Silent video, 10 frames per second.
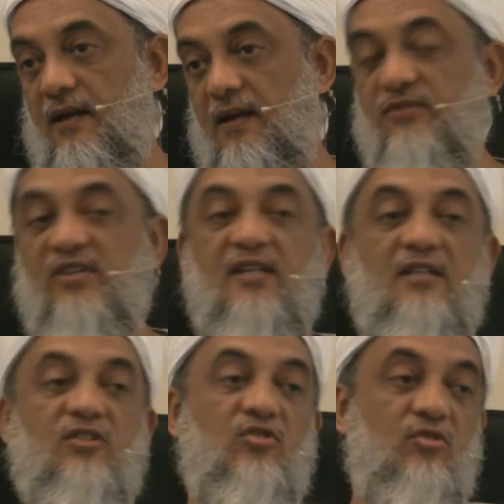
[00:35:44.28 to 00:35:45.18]
I'm
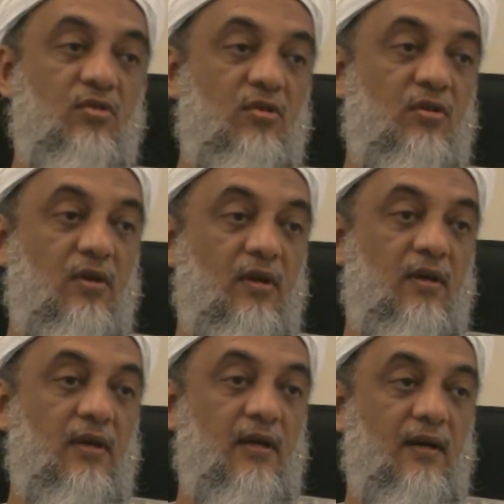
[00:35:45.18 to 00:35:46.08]
saying this to you
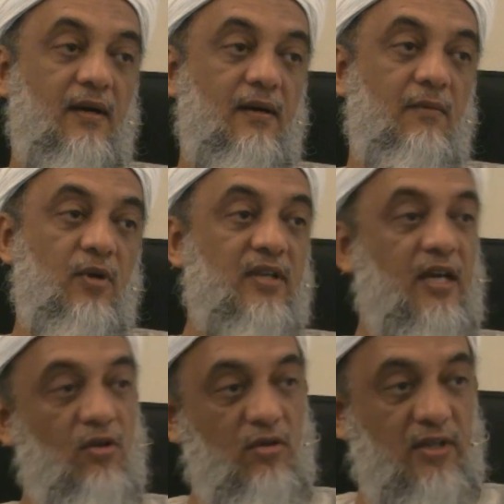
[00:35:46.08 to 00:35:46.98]
because
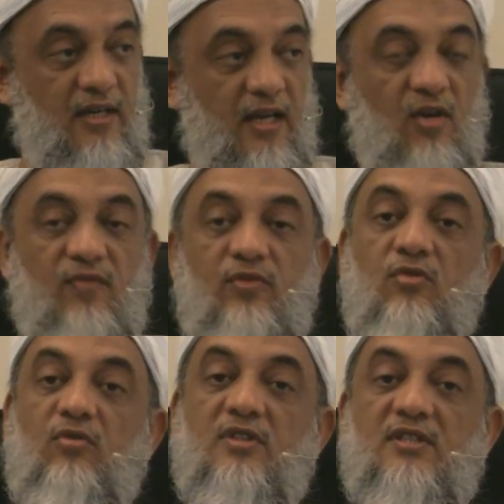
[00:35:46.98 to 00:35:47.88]
I know that none of
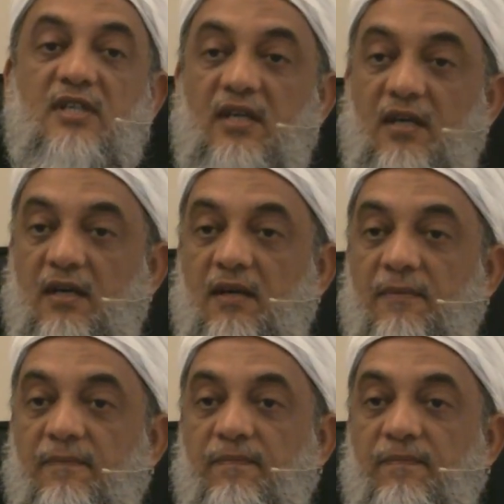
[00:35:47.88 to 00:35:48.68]
you who are sitting here